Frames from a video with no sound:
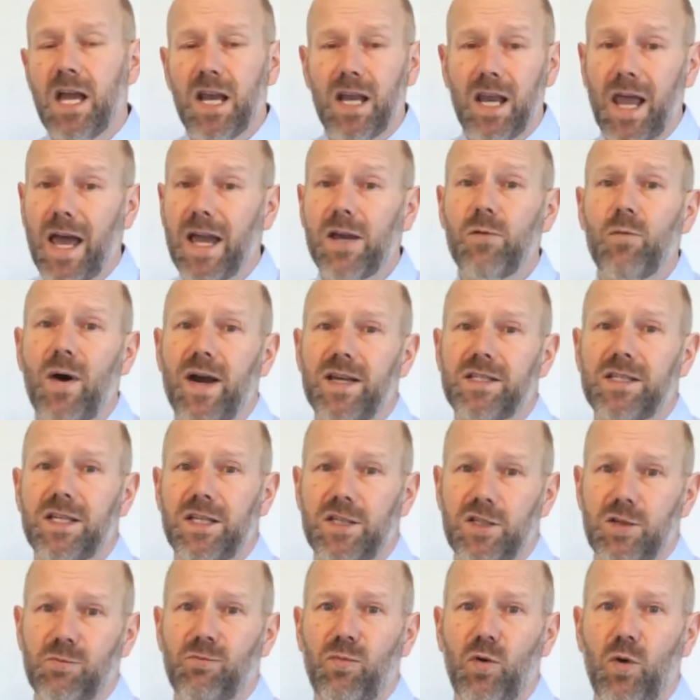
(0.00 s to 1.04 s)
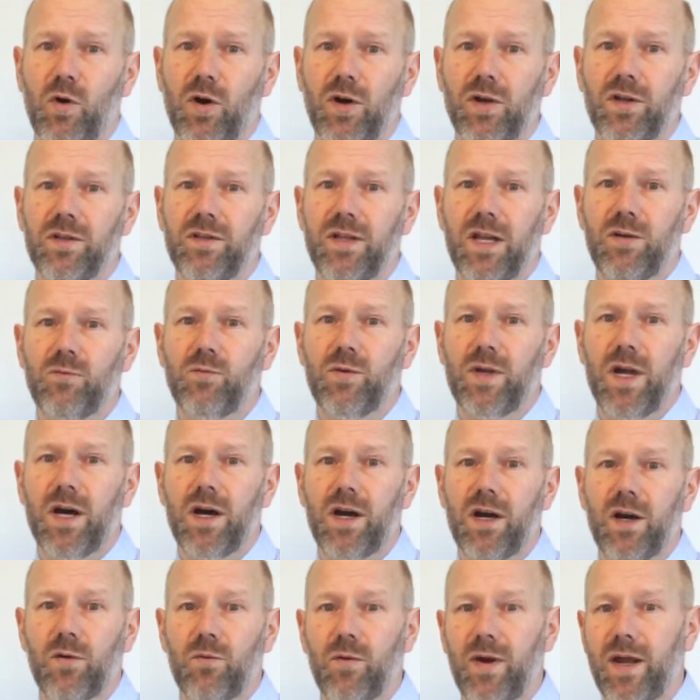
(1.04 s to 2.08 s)
Likewise, it's important that we
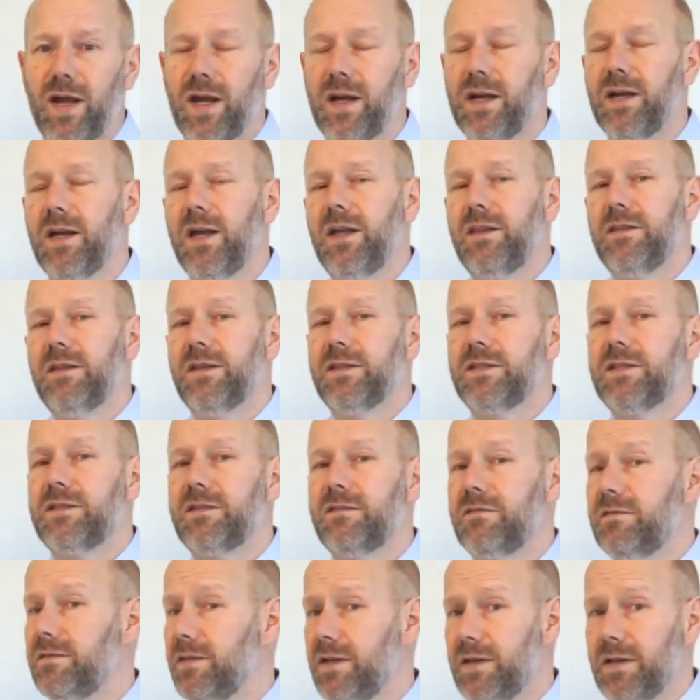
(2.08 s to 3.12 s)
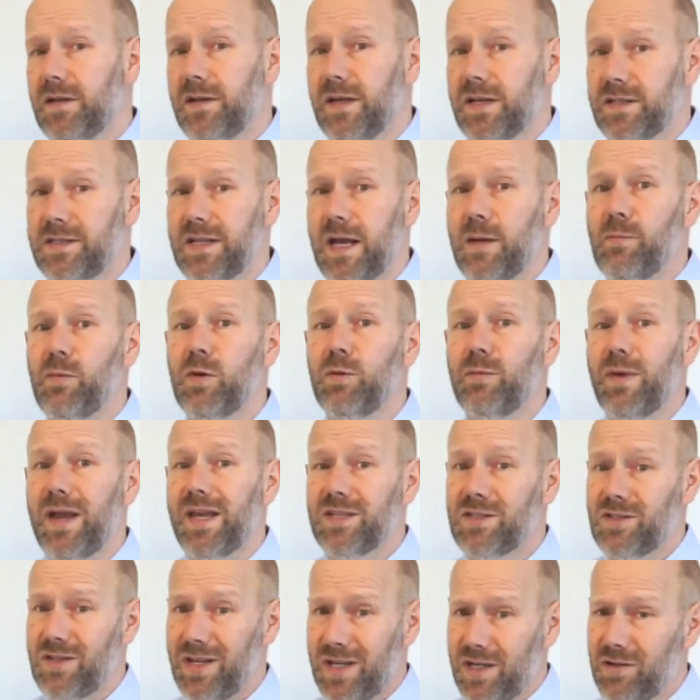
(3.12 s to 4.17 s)
are aware that a sample may
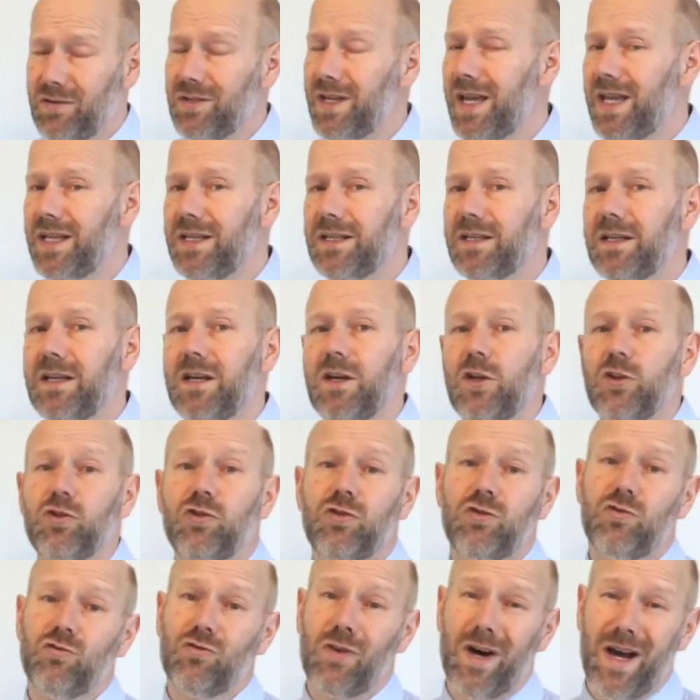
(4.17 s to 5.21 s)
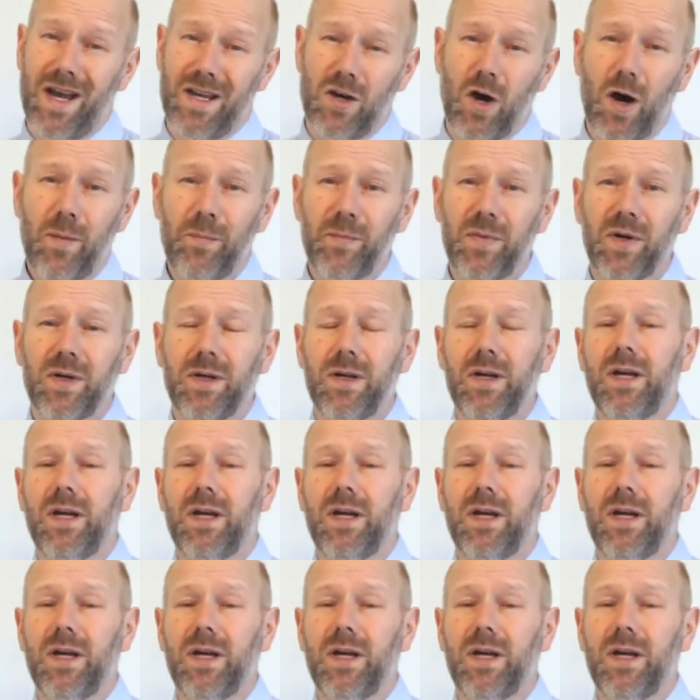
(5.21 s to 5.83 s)
segregate, dry up,